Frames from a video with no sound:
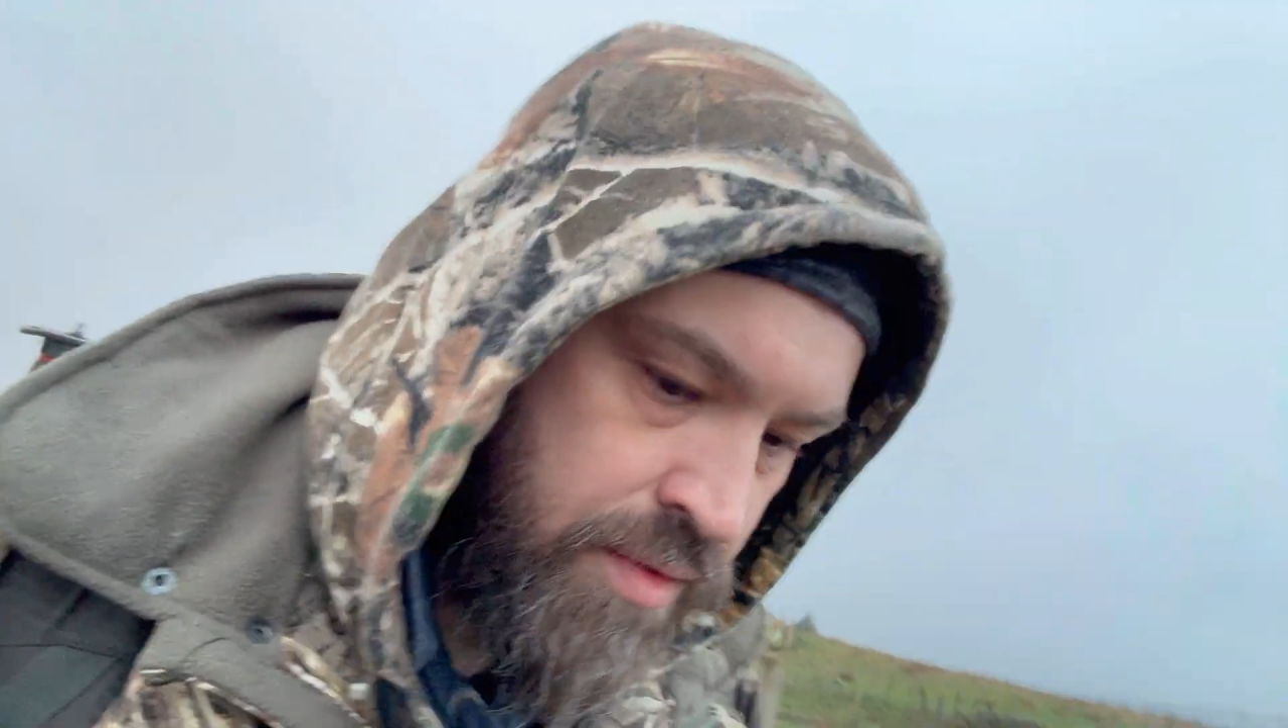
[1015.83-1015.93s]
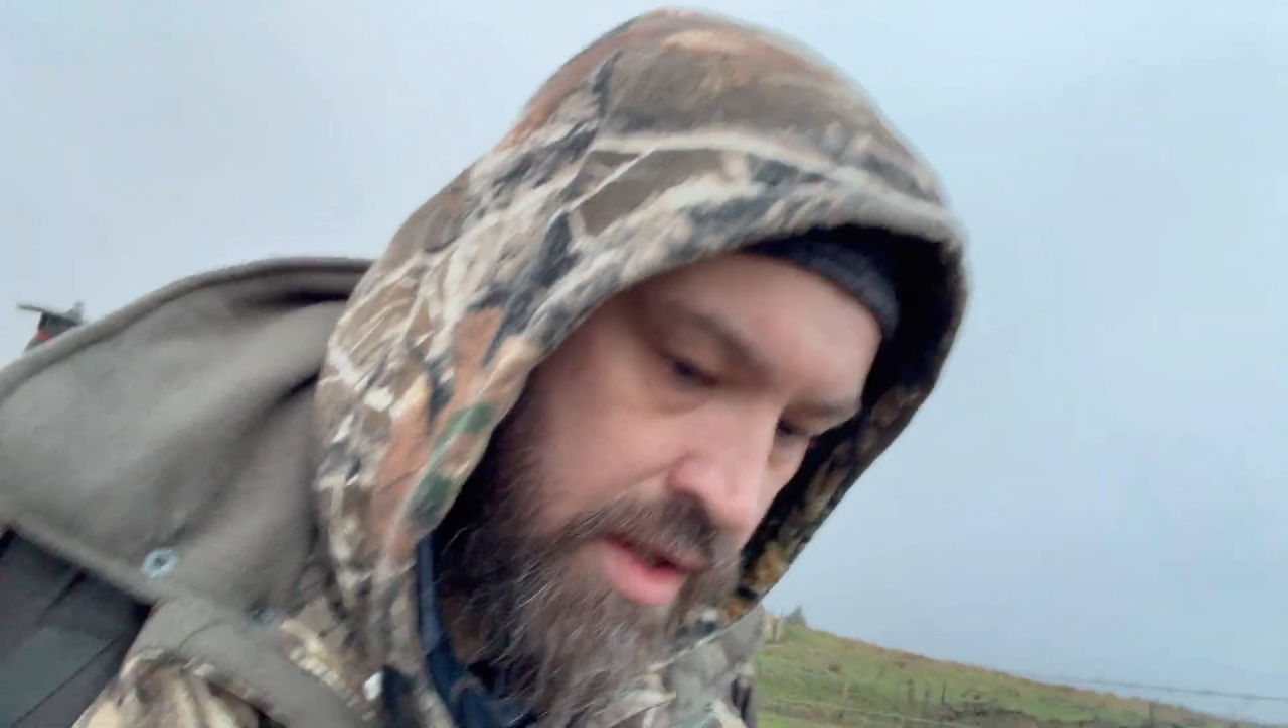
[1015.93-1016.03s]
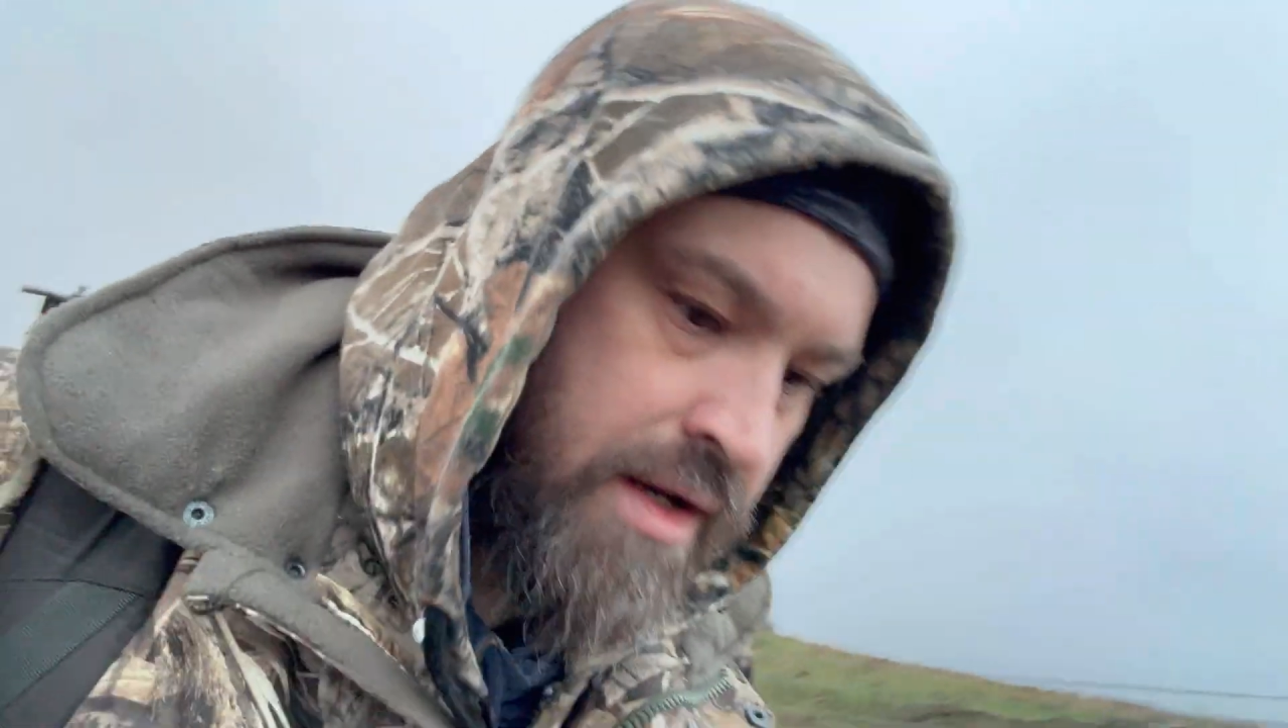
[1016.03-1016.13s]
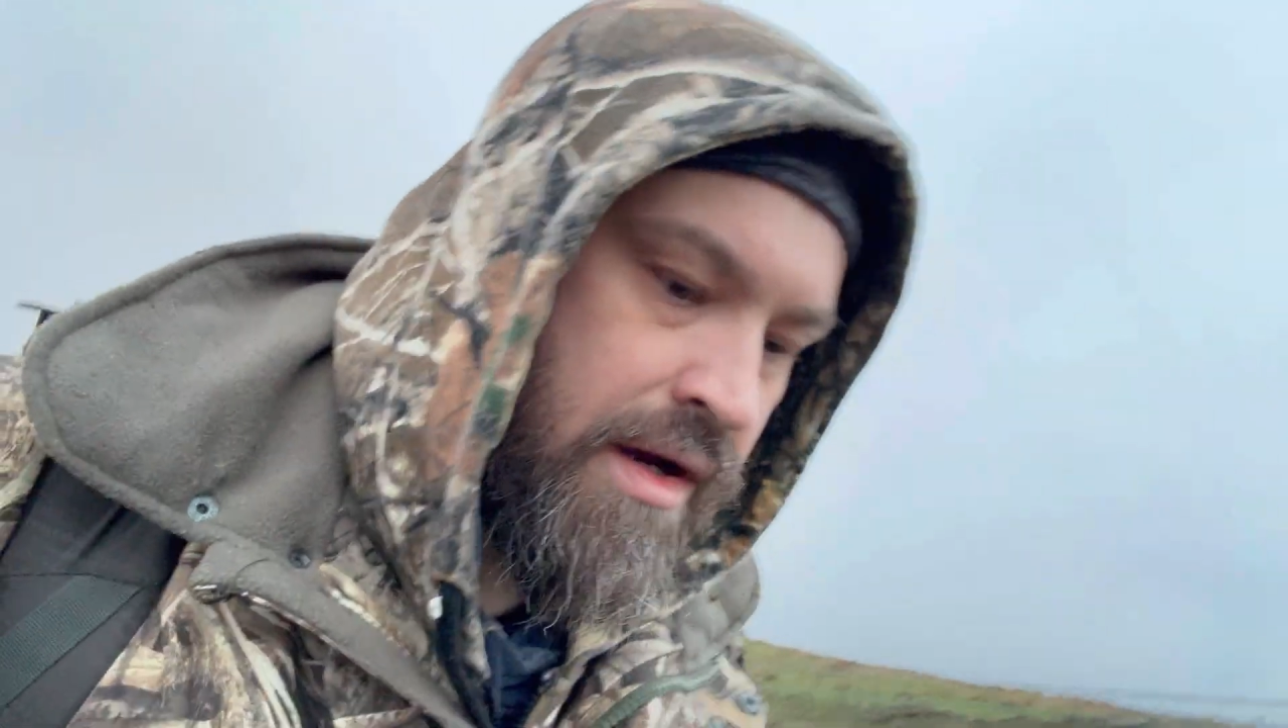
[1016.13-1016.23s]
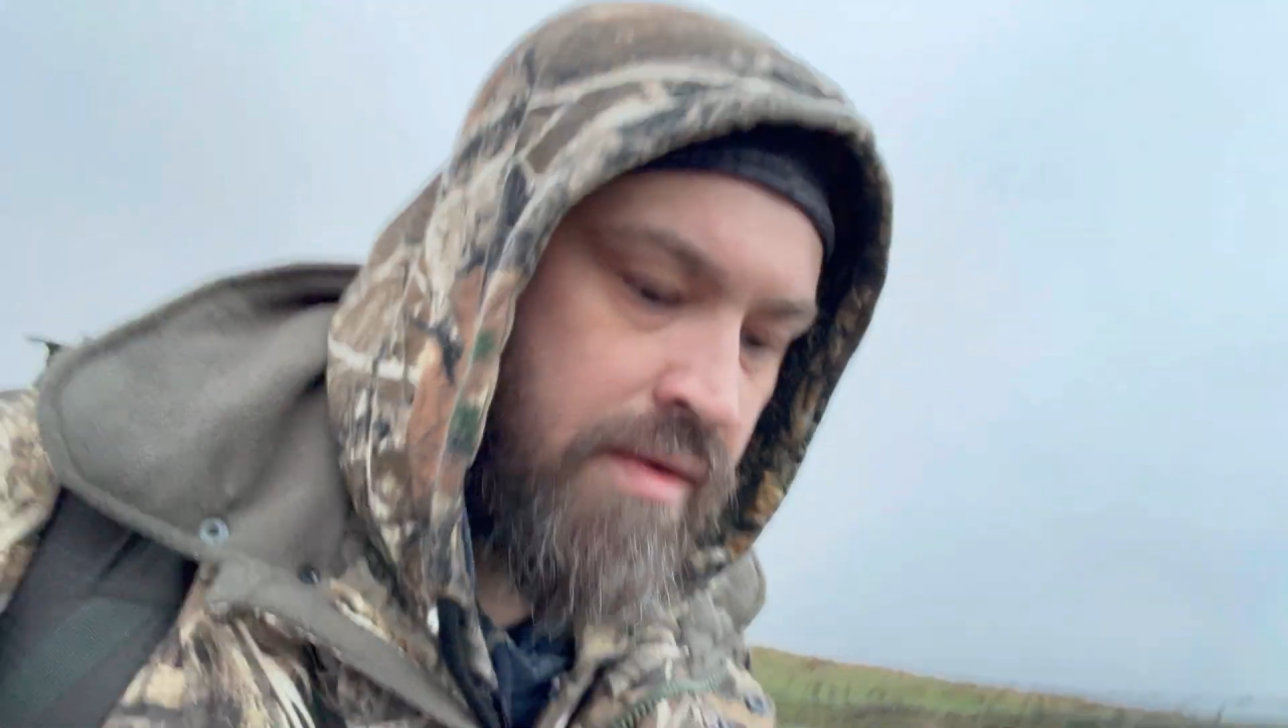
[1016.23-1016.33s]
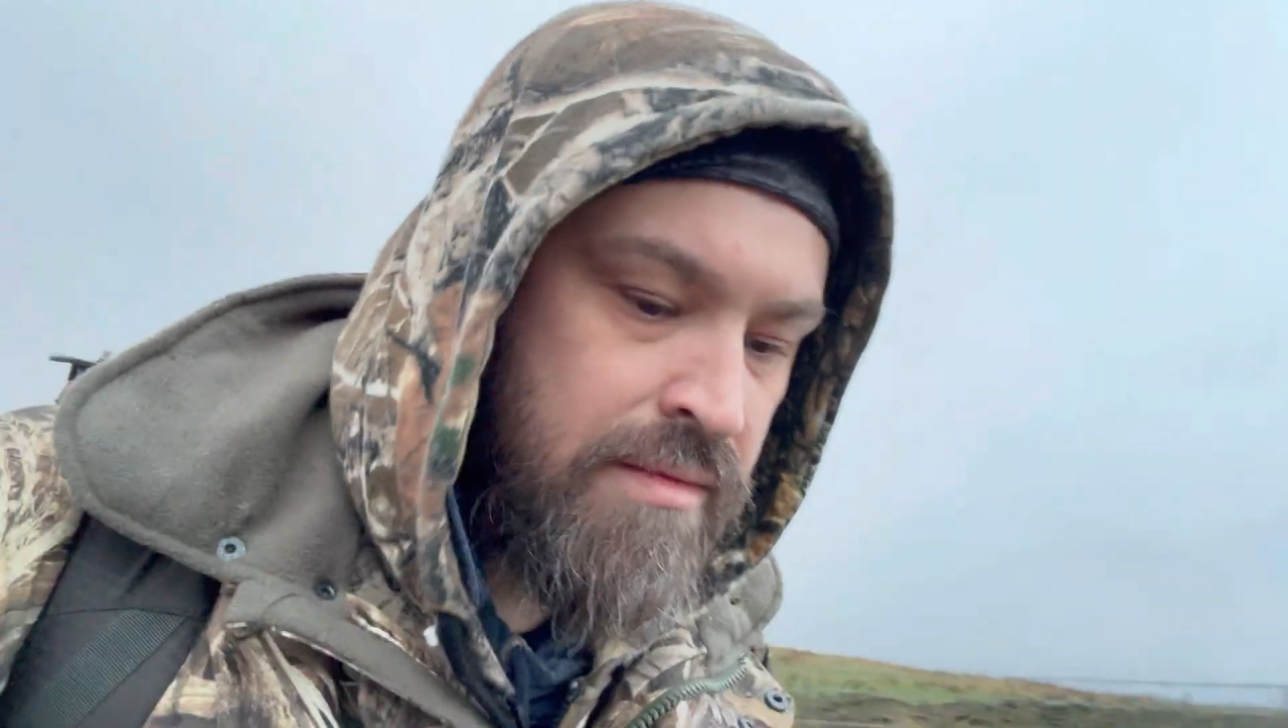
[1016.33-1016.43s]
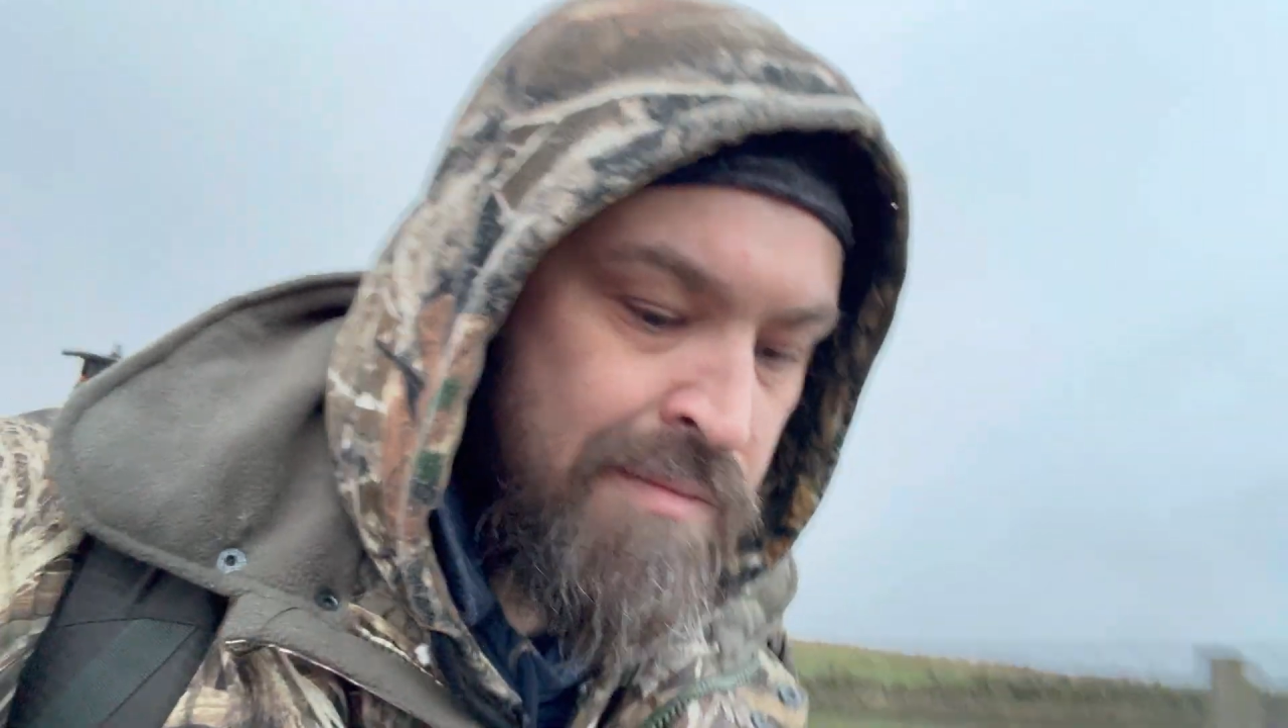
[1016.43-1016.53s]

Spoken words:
Year now.